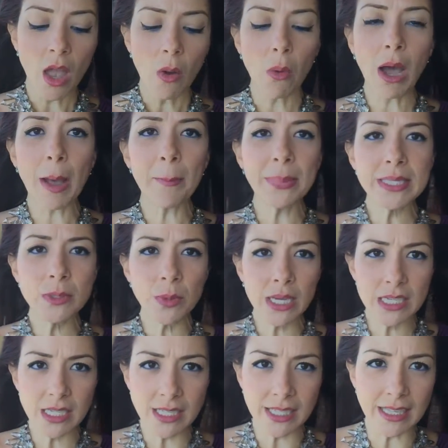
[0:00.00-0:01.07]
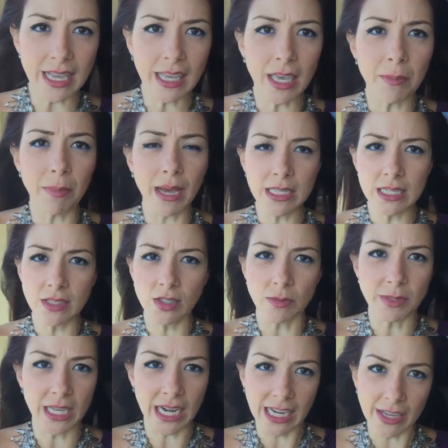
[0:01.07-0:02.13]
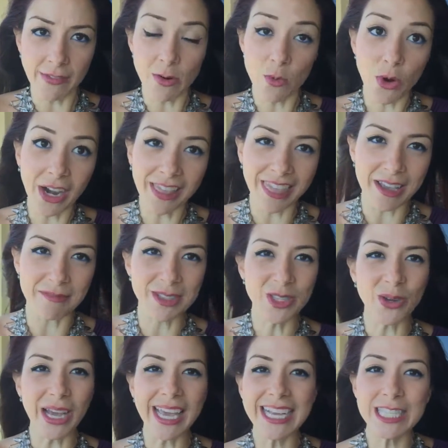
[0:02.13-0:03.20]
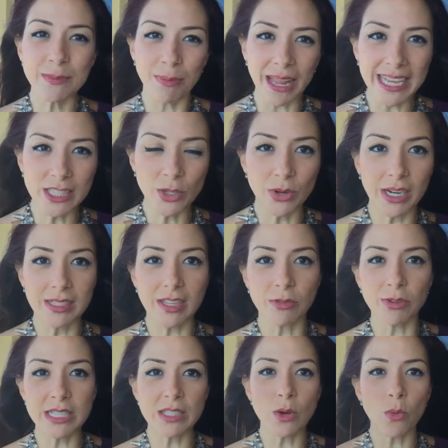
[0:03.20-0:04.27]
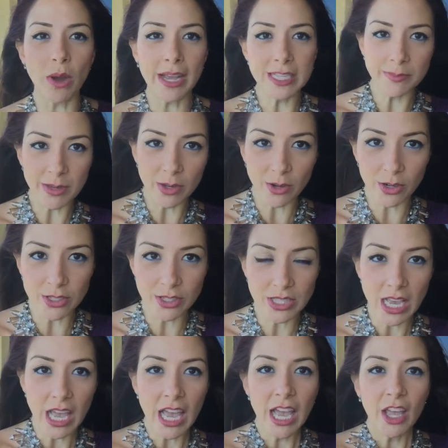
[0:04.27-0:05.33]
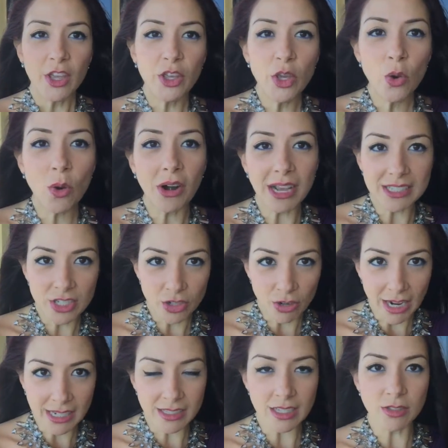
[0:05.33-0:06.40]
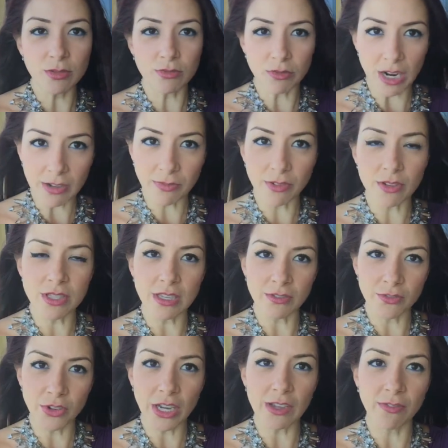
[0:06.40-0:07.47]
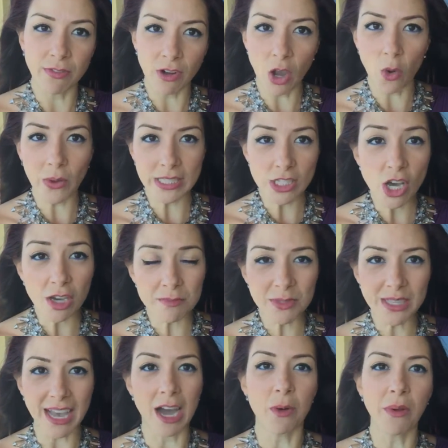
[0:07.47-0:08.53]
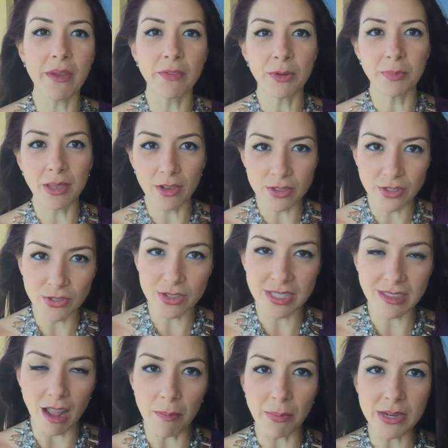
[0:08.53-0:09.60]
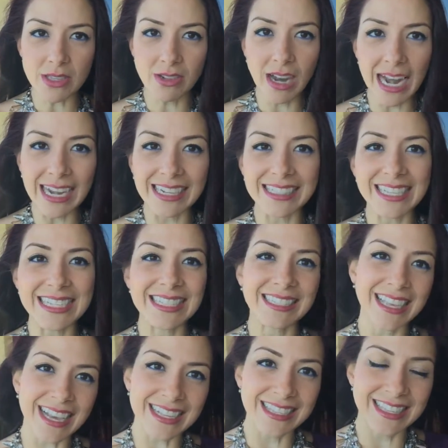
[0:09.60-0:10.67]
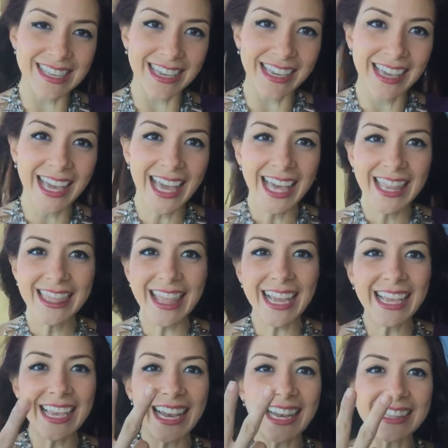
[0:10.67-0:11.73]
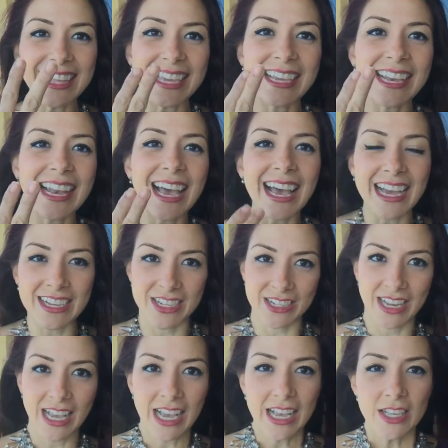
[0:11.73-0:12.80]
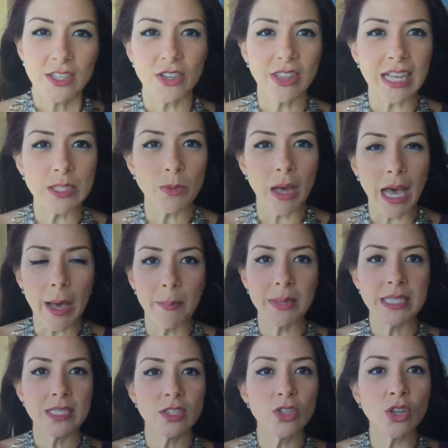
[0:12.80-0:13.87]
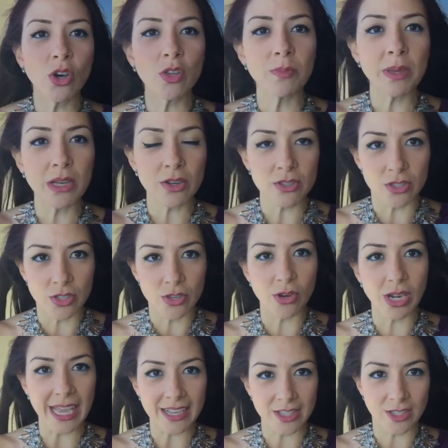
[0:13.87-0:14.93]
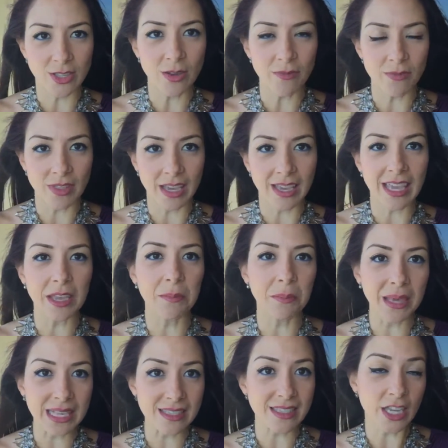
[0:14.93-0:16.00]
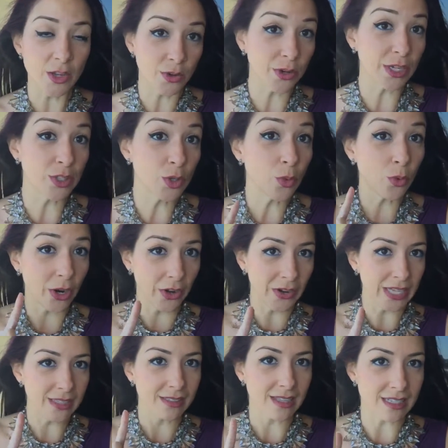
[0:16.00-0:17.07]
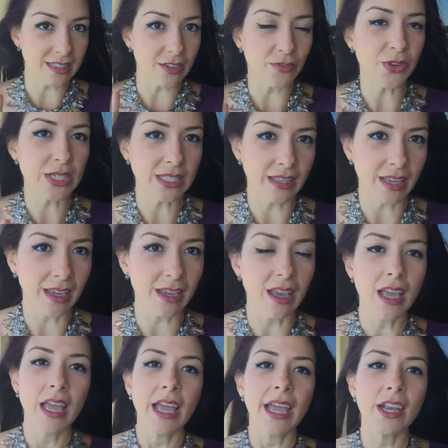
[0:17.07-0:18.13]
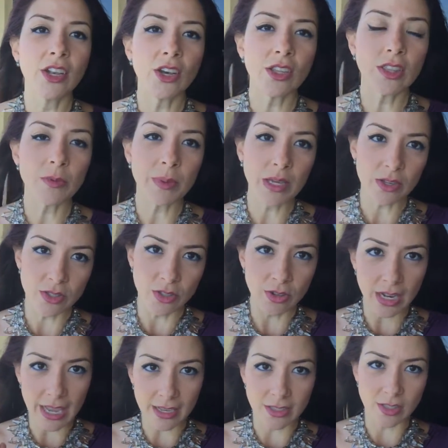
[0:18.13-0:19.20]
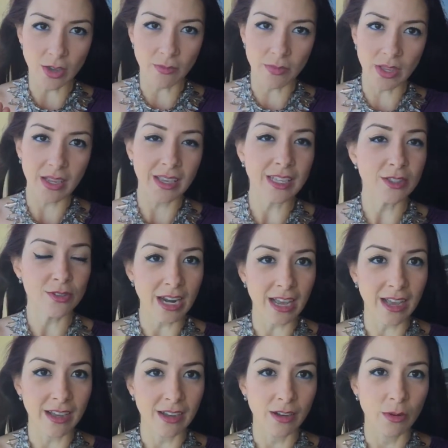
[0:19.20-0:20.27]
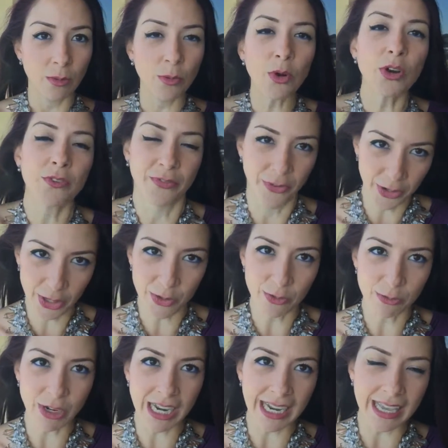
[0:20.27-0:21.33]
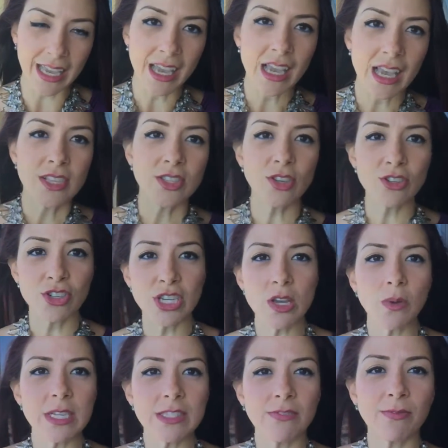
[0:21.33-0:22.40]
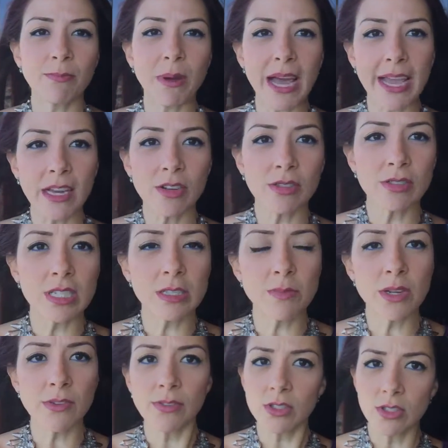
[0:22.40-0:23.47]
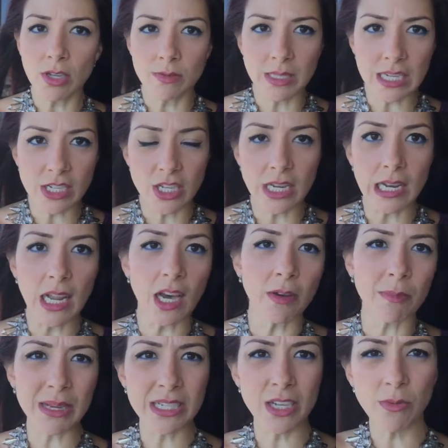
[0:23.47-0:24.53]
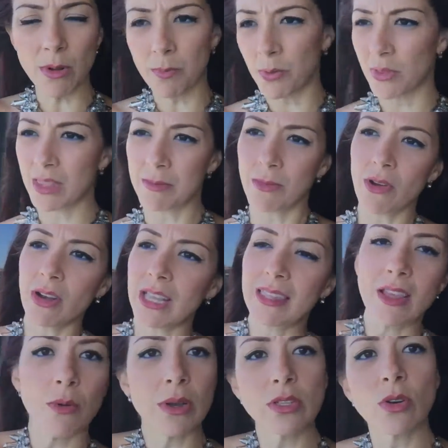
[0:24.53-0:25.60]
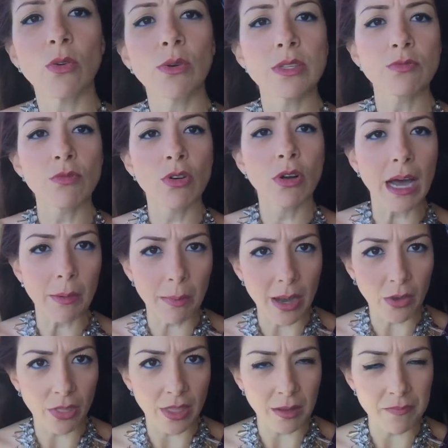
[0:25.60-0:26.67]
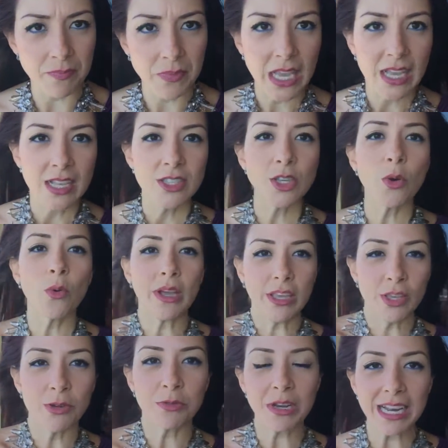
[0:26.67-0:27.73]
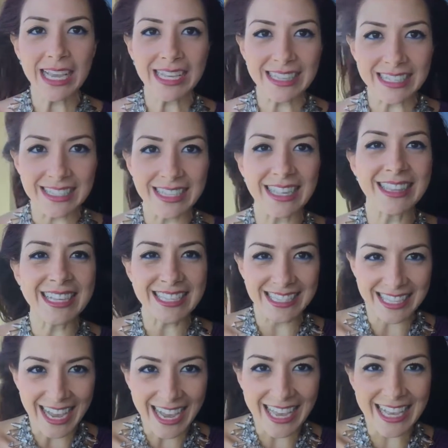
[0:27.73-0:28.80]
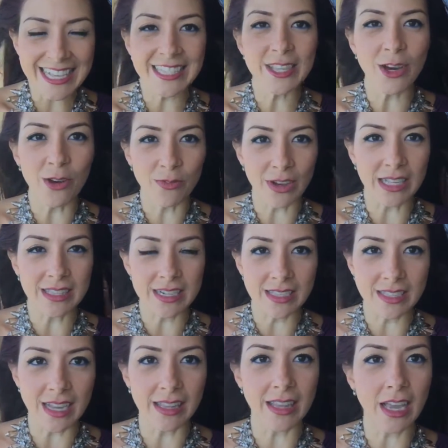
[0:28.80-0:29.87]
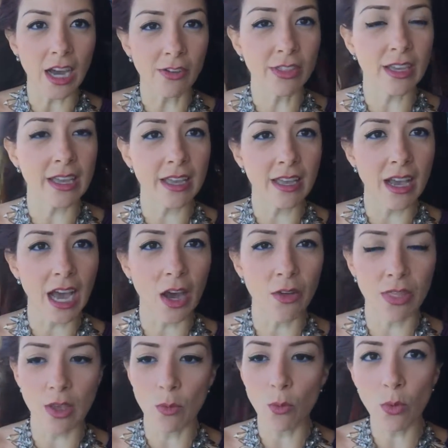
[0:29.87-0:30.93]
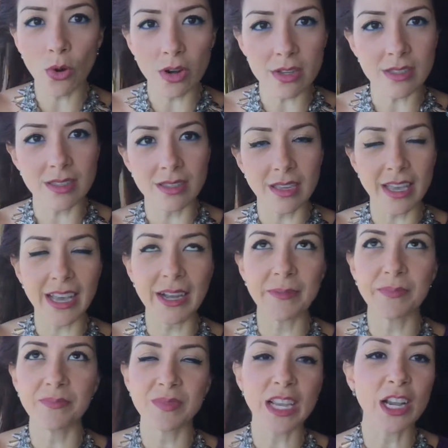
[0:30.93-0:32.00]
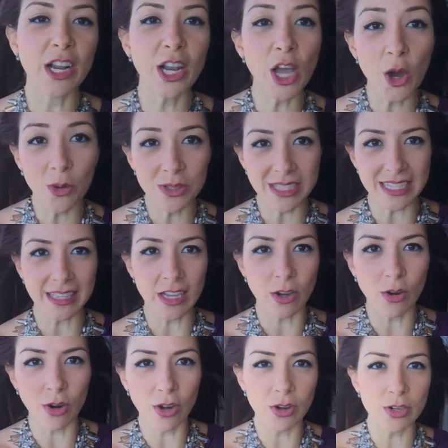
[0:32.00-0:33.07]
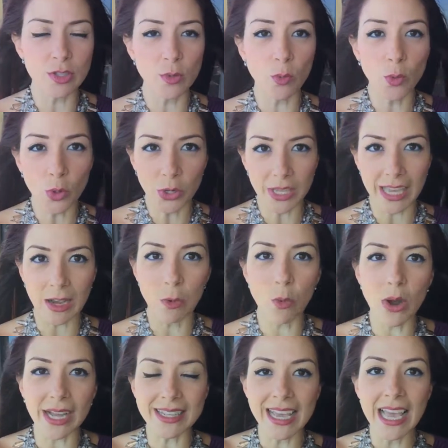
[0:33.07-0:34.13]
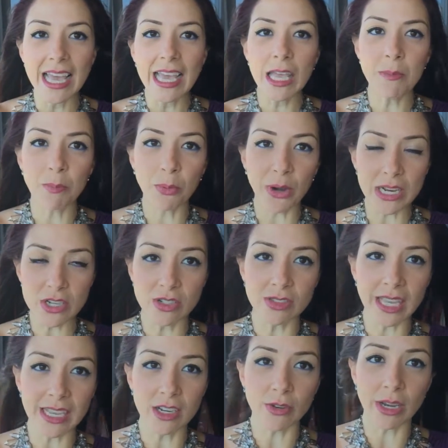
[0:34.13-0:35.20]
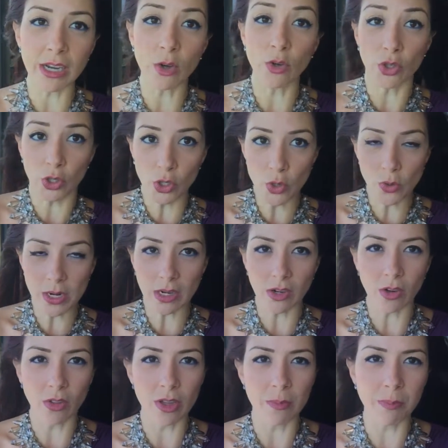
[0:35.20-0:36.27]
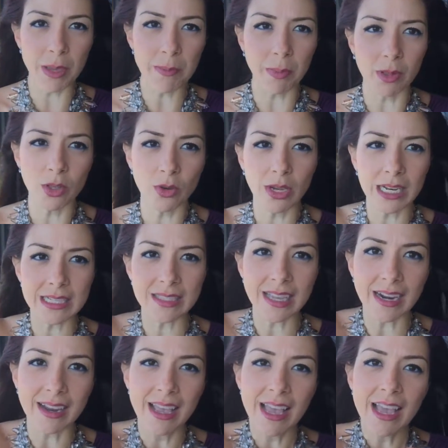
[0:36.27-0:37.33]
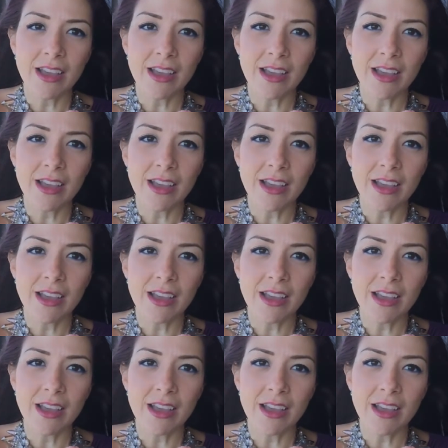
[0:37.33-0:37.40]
What happens was she says, I keep buying these tops and I never wear them. So I explained to her the reason why is because you are attracted to ruffles and very flowy tops. However, because your style personality is sexy, then they clash. So that's what happens. Not because you like something, it means that you're going to wear it. That's the first thing. And not that because you like something is going to work for you, really. So she was buying all these beautiful tops that she loved, but she would put them on and there was always wrong about them. So when you really understand the science of understanding how they works, the clothes and the colors work and what impression they create on you and on other people, you can start